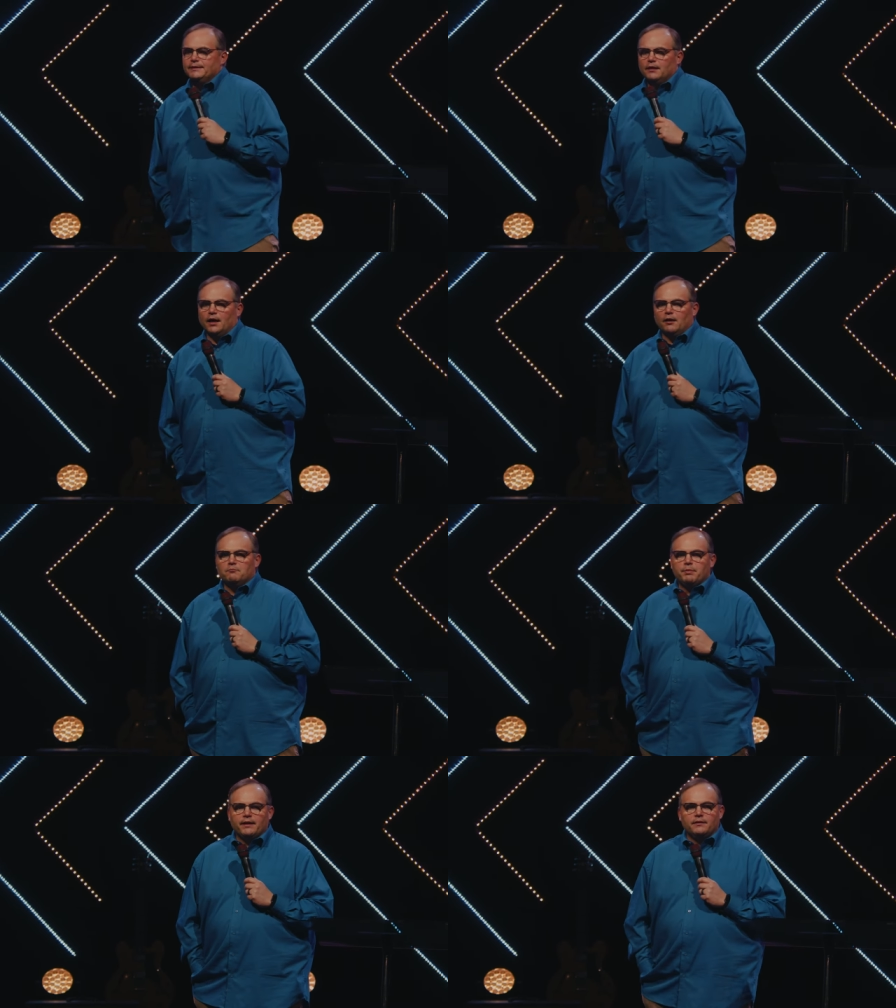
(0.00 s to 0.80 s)
Um,
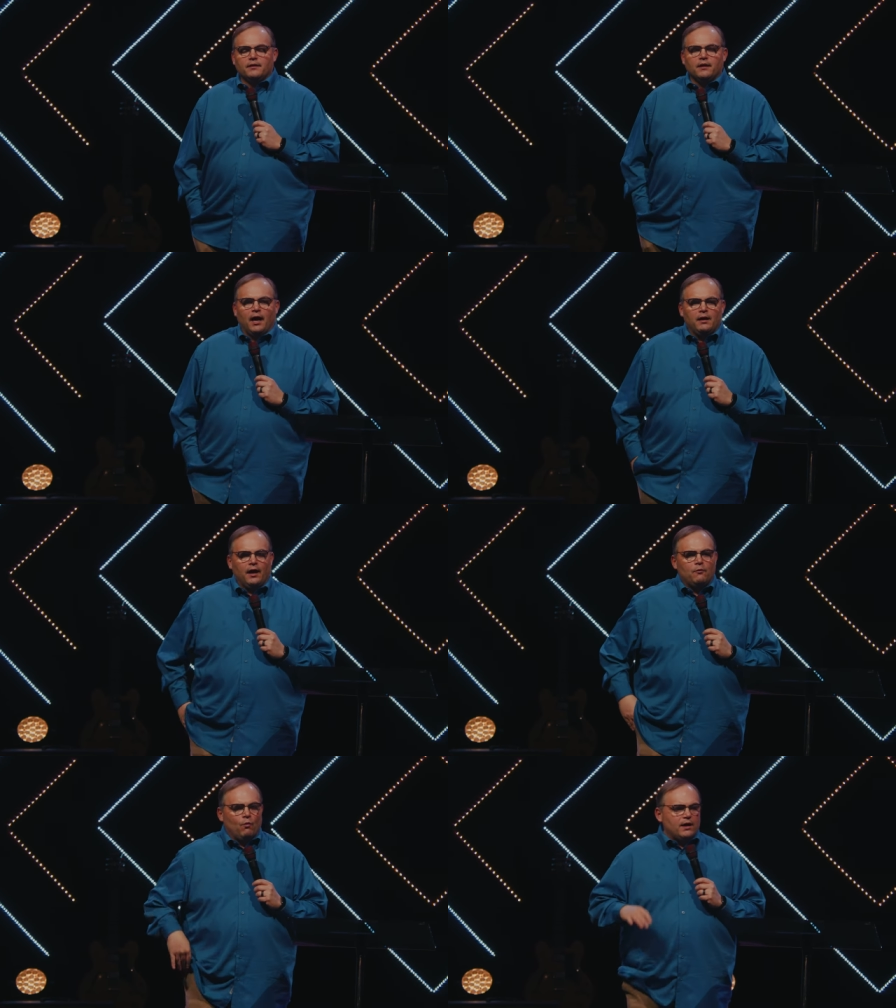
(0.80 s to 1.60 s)
but I,
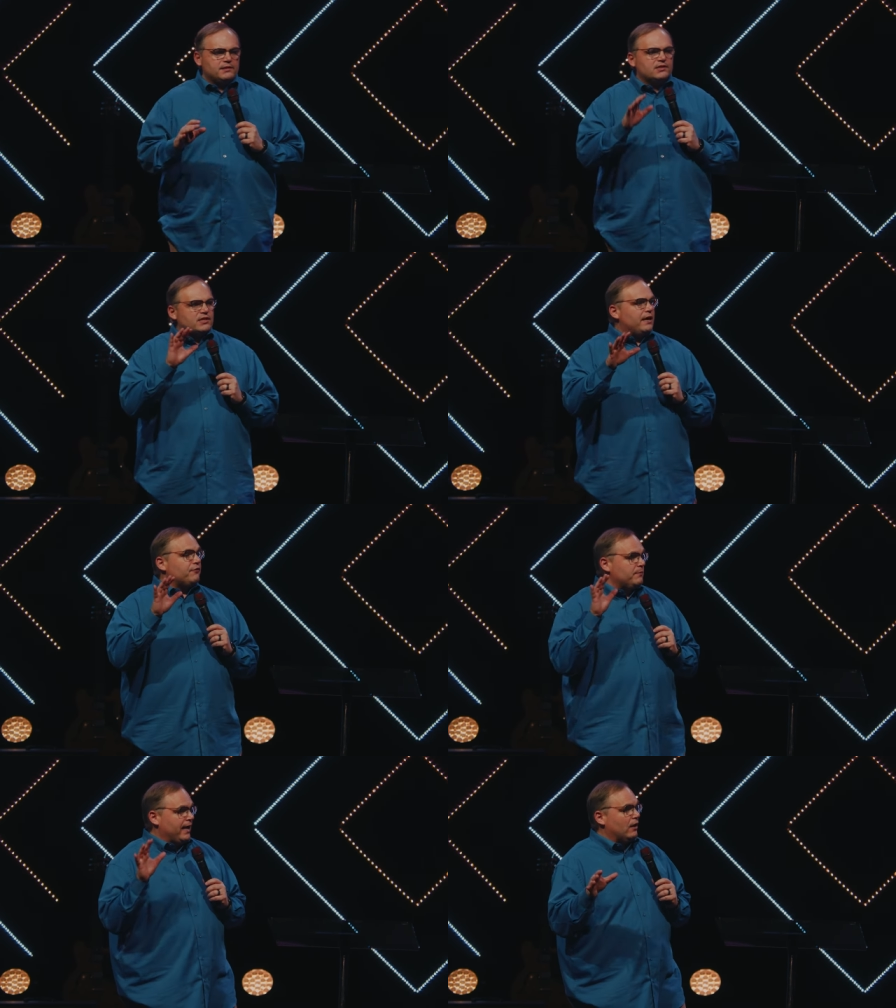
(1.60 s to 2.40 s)
I want to say
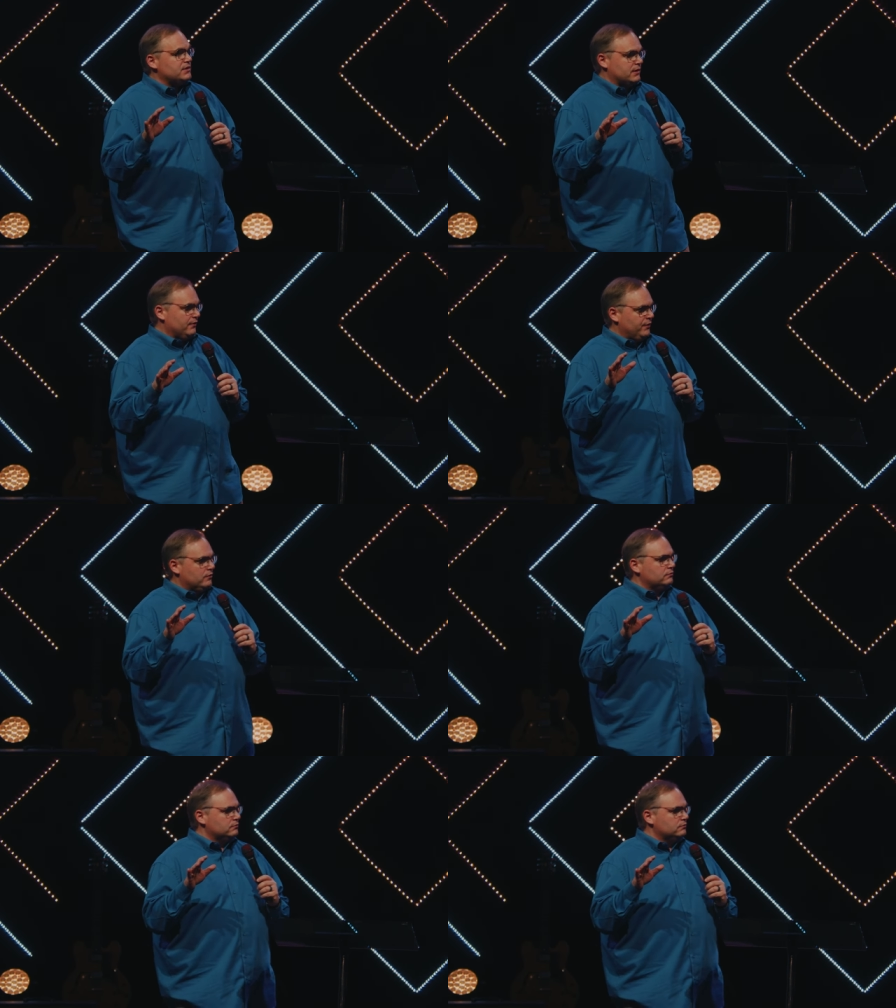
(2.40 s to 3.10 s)
from the outset, though,